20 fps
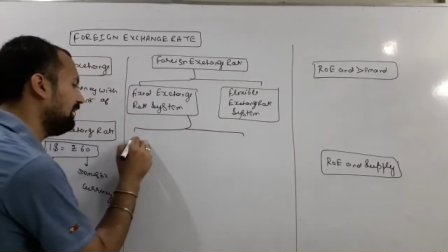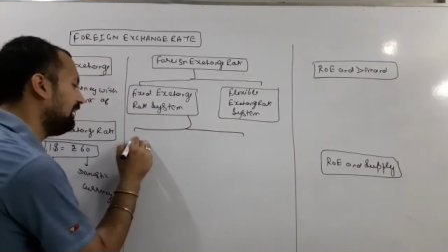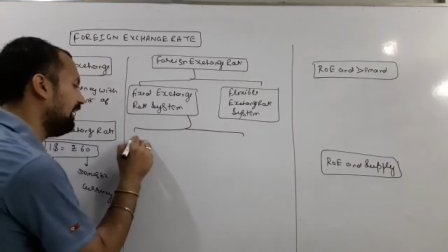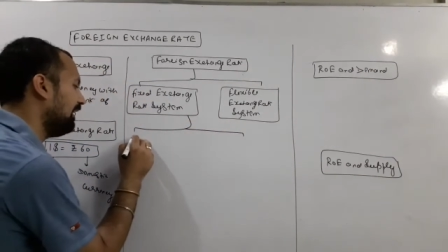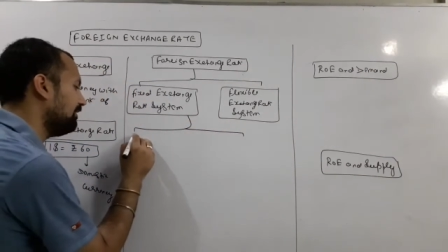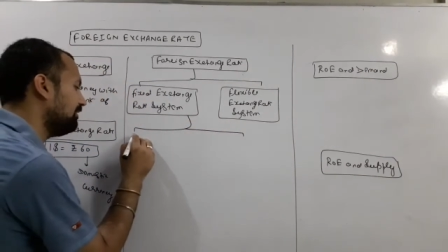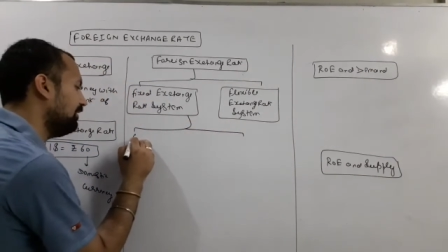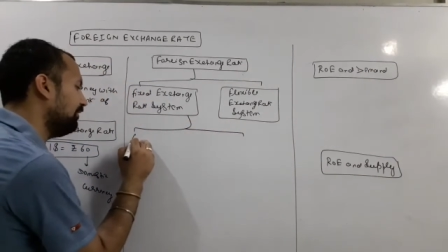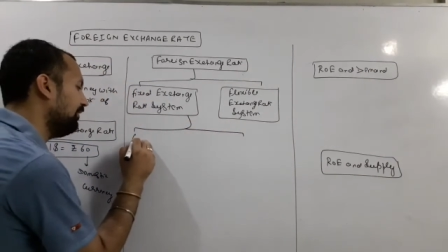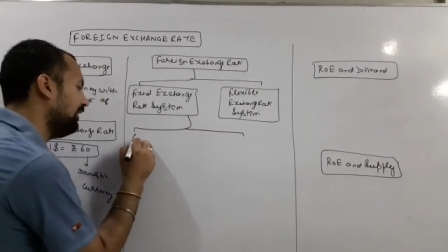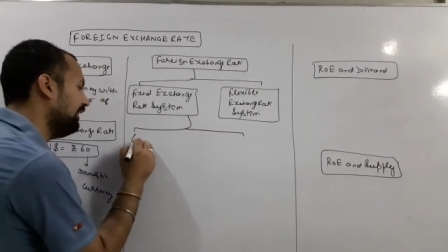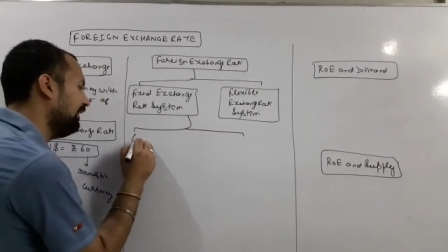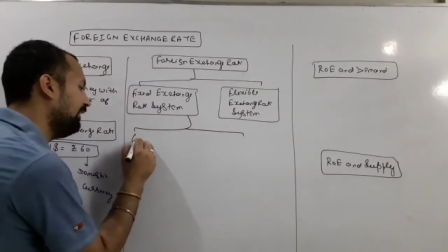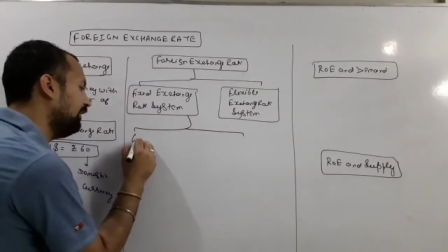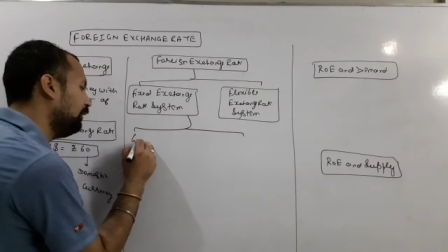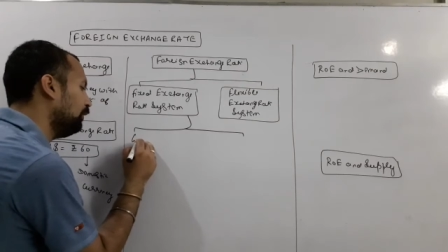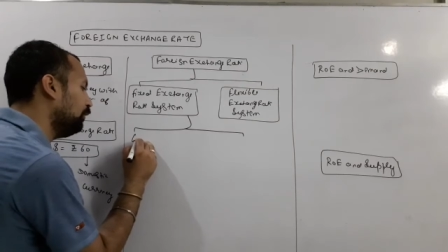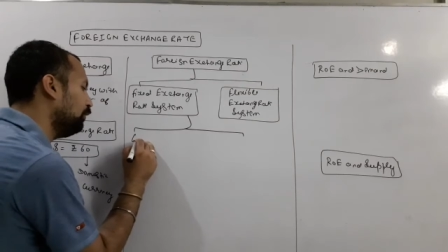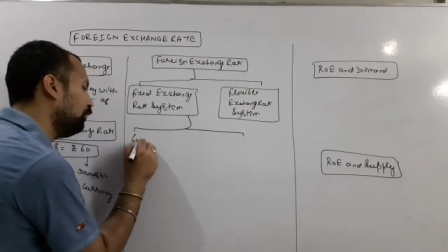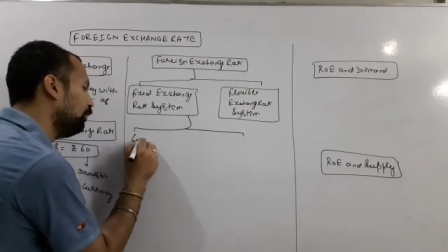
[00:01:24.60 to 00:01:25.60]
be
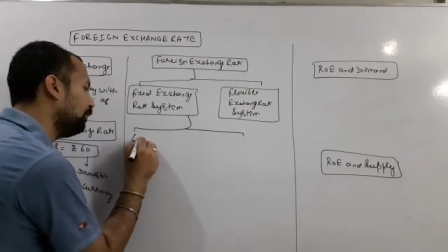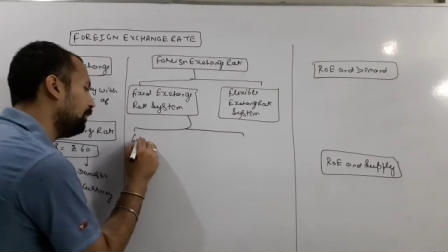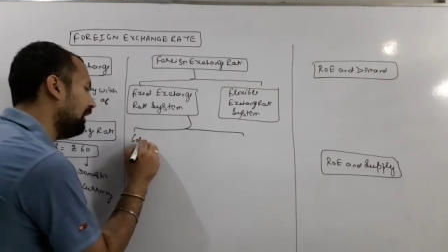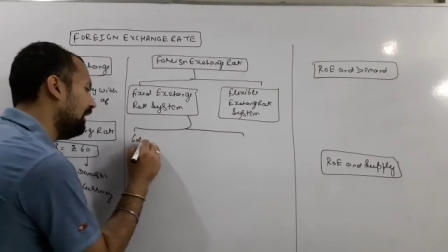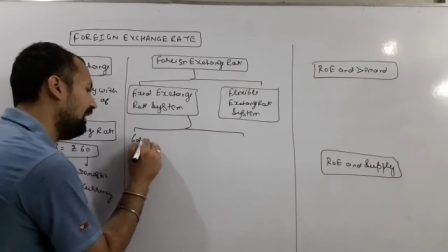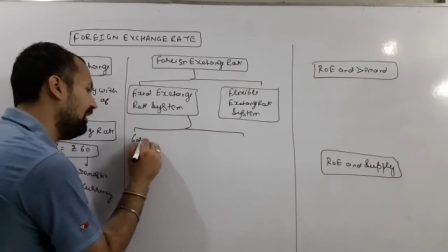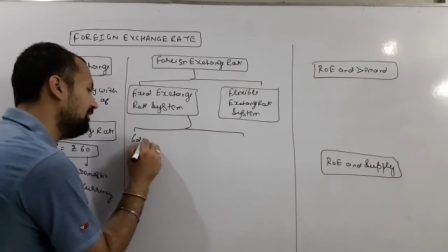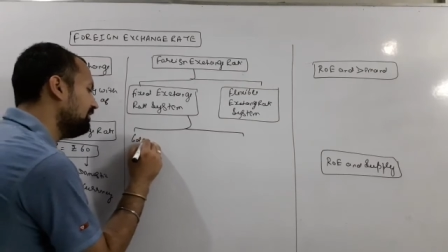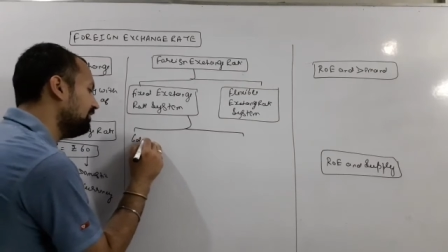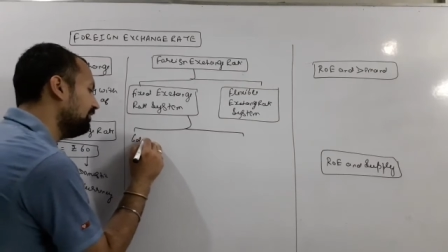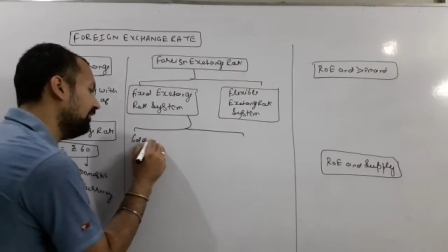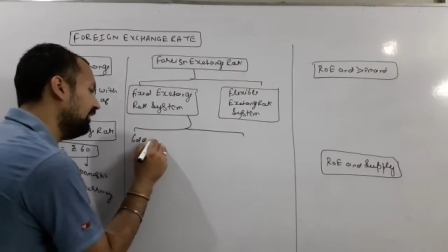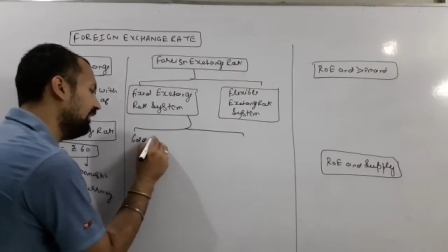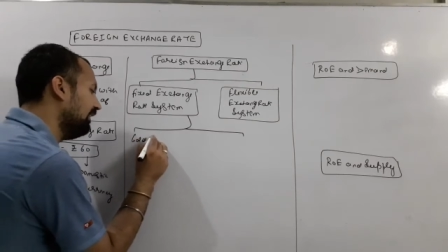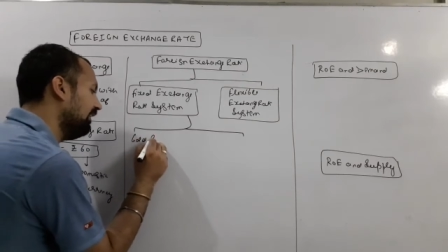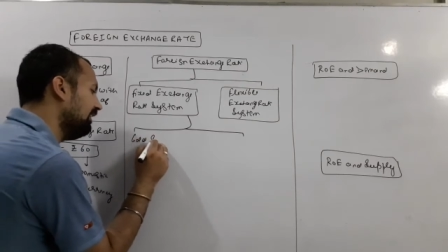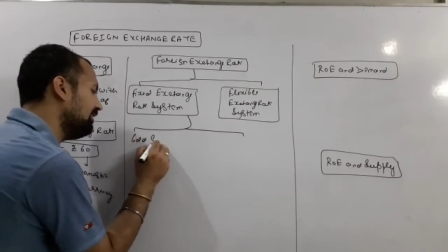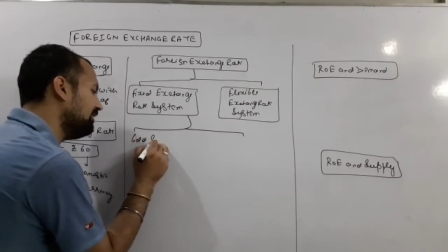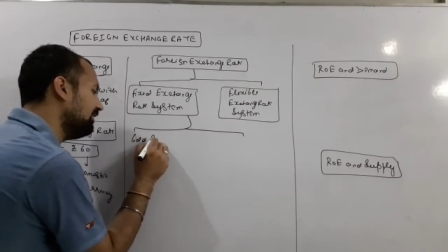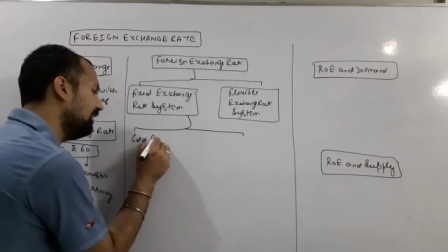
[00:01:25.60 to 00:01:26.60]
classified into two parts.
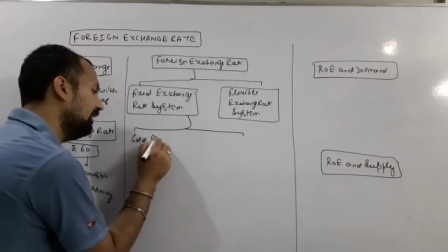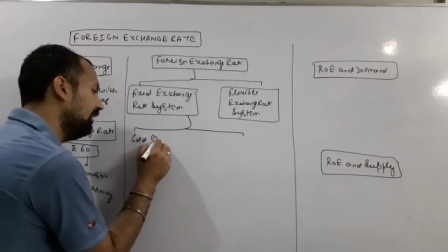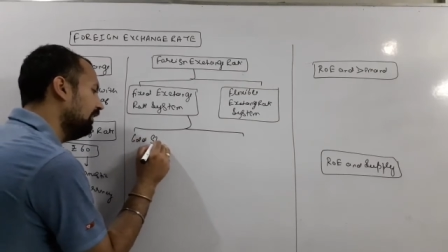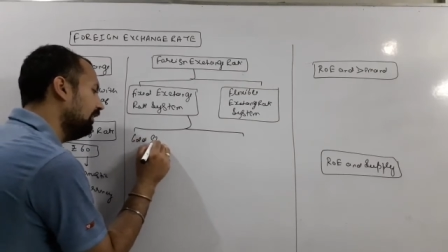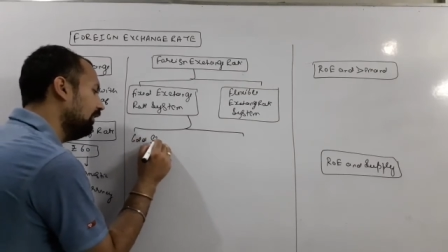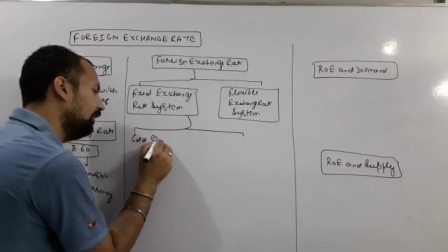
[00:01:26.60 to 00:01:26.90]
One is